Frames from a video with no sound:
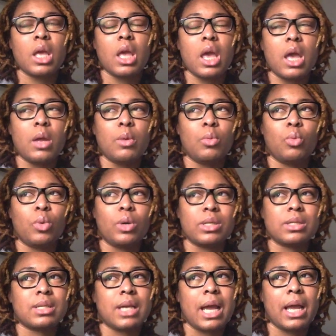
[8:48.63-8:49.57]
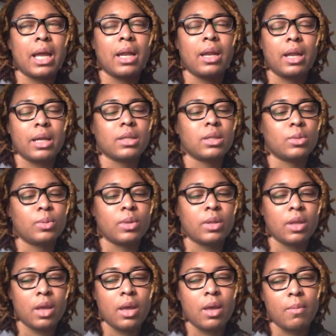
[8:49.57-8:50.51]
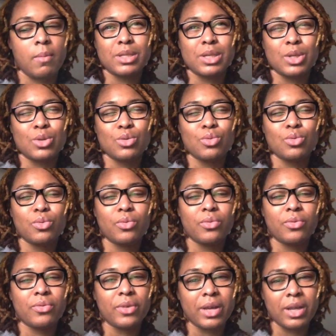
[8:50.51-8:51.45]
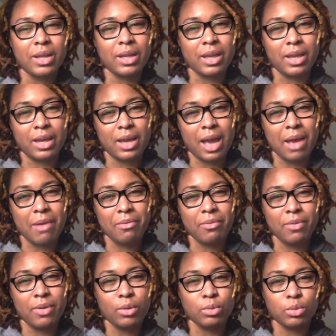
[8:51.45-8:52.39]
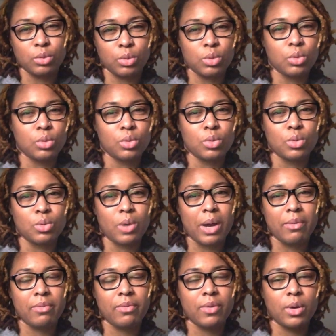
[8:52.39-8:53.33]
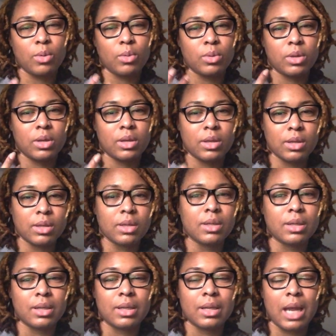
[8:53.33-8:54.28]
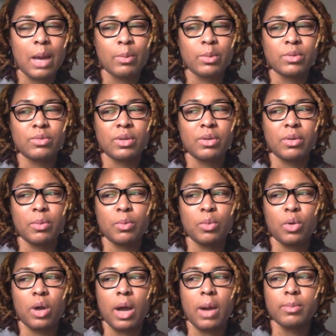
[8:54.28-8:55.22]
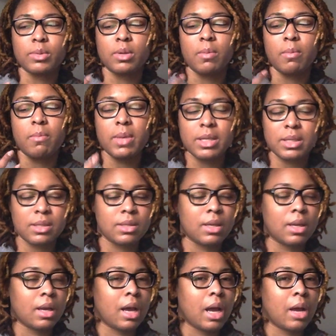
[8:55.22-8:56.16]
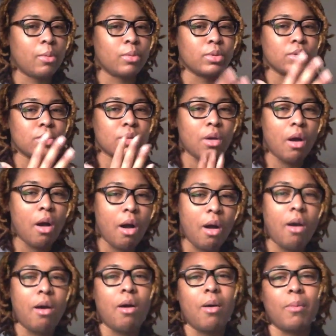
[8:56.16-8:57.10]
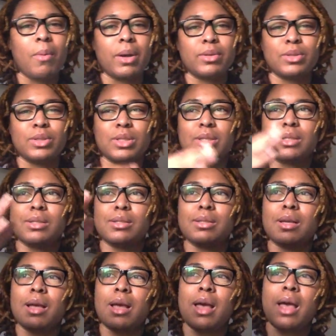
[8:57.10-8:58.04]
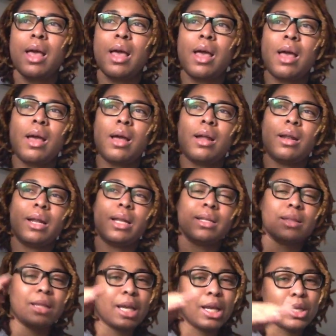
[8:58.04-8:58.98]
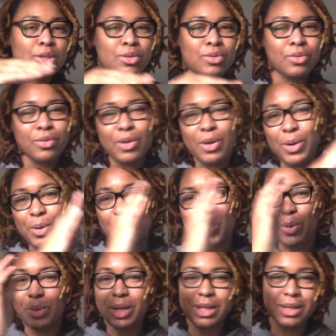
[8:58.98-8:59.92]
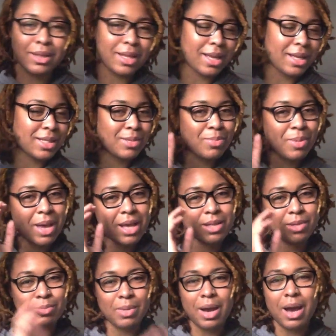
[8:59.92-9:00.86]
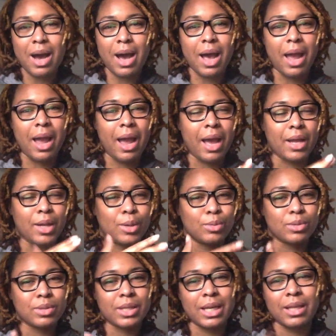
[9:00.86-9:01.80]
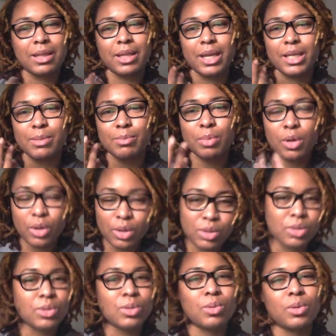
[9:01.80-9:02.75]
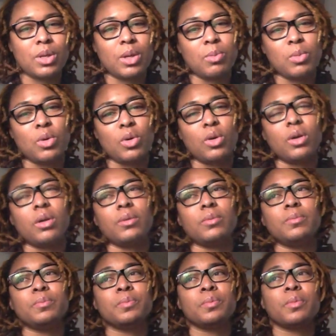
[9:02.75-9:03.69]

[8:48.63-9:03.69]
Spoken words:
And once I connected with him, it's a new feeling. I felt new. I felt good. I was very more optimistic. I was calm. I just let things flow, let things pass by. I don't take things personal anymore.